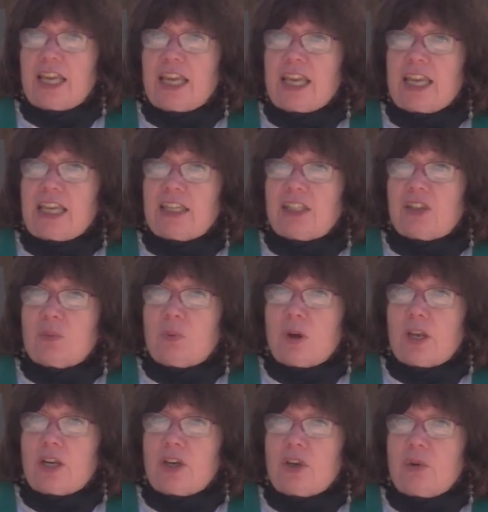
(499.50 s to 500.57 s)
is the
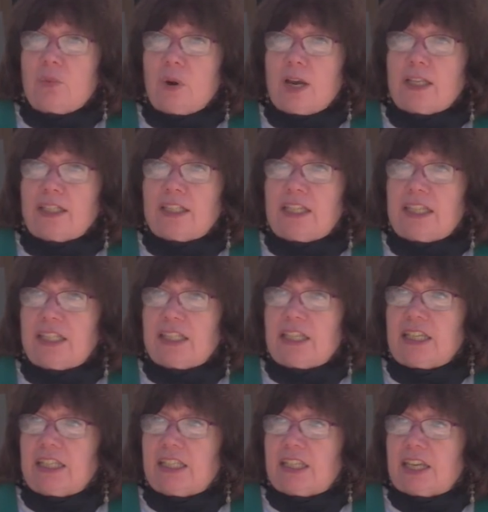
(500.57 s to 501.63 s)
one who was and is and
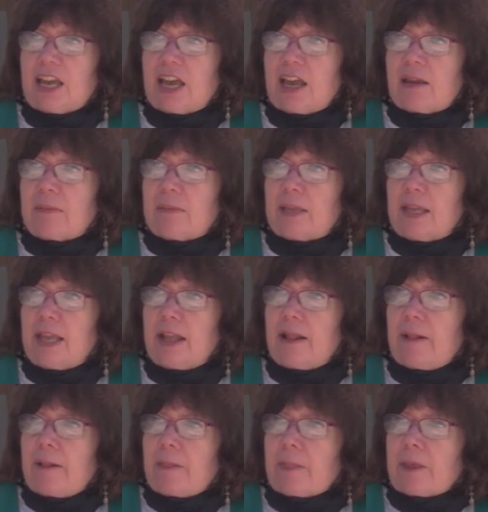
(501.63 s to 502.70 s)
is to come.
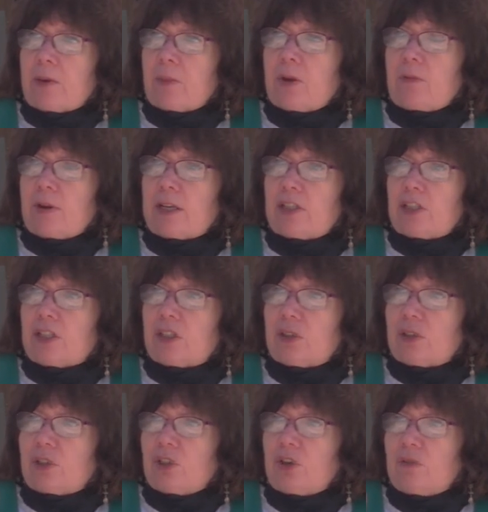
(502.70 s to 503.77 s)
We read just
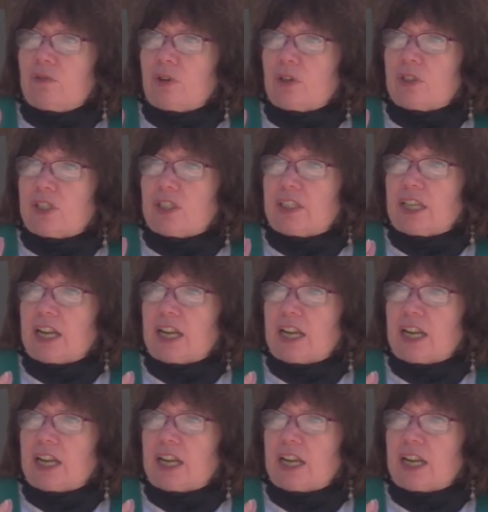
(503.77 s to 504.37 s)
those two verses that I